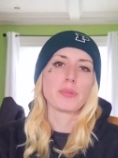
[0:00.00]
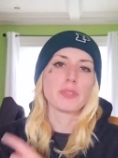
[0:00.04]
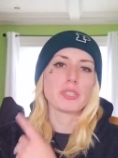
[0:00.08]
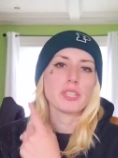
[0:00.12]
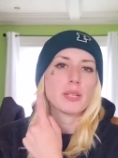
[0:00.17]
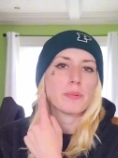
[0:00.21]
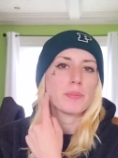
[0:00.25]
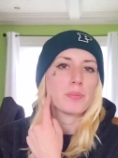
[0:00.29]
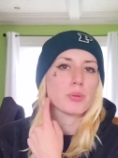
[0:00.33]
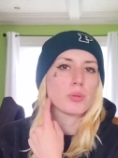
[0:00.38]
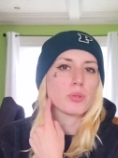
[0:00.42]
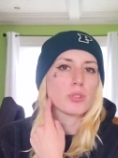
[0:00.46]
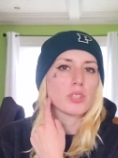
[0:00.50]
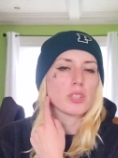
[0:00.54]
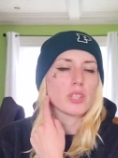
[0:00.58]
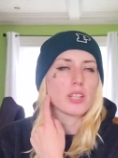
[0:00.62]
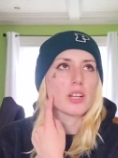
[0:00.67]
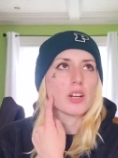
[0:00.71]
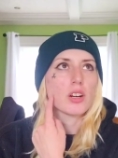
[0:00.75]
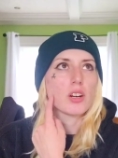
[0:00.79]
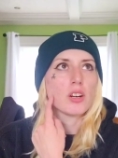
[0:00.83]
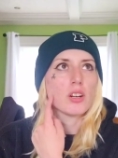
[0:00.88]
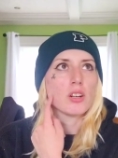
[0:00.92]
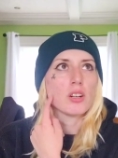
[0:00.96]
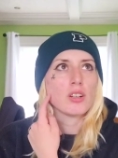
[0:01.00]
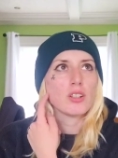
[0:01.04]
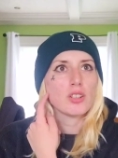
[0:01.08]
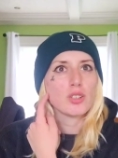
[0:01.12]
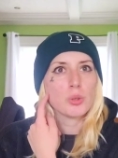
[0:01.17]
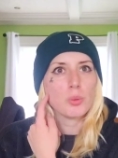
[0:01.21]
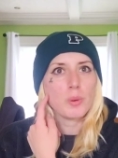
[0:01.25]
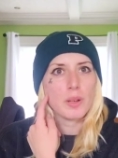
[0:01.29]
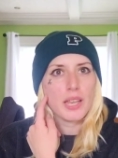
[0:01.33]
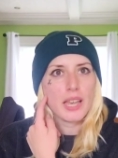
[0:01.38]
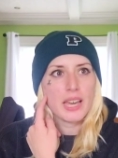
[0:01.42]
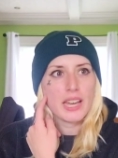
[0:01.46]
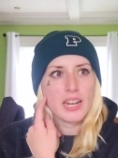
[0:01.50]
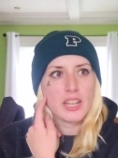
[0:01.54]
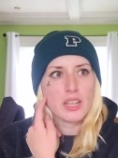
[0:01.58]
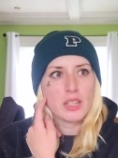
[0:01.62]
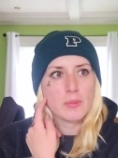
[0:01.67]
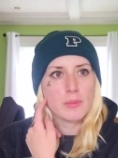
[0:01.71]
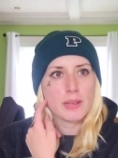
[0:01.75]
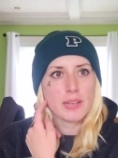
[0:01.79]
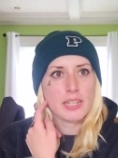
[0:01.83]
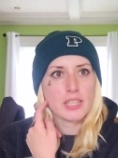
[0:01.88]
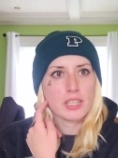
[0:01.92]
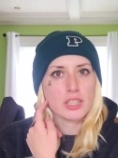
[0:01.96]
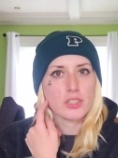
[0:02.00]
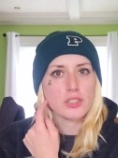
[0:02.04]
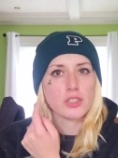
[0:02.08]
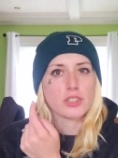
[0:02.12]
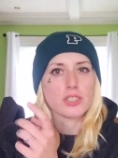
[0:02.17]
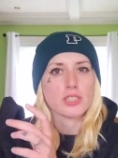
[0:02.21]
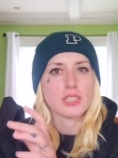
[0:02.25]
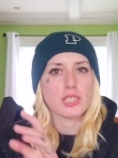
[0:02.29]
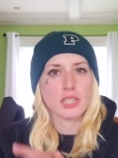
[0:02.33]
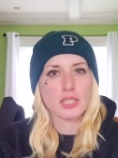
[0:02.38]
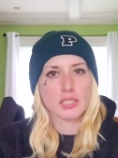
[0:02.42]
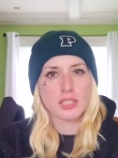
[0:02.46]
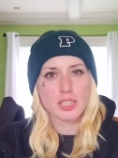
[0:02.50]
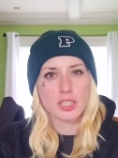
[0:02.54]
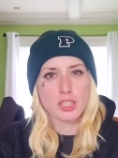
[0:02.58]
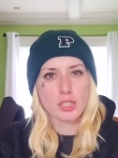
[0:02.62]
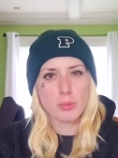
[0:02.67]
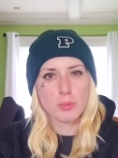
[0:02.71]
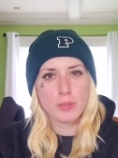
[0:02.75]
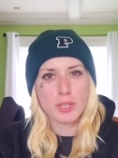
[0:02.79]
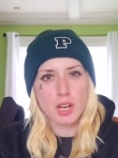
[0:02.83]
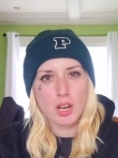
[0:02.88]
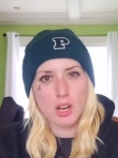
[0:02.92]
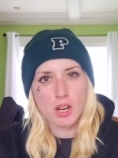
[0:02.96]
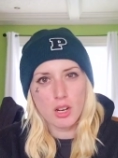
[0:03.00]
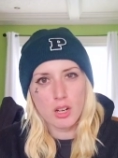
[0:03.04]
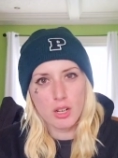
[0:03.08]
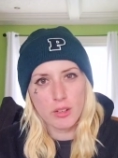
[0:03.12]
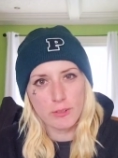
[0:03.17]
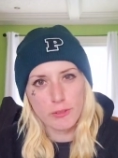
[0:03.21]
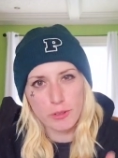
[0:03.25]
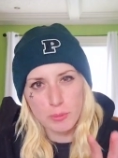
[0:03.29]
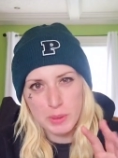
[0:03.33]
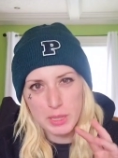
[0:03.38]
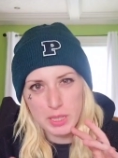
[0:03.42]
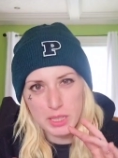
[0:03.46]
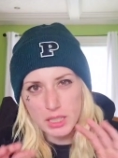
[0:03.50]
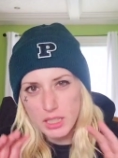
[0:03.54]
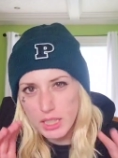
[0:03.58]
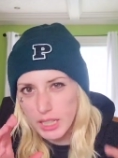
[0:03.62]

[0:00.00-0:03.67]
But they pulled it like all the way out of the back, so it's a little bit hard for me to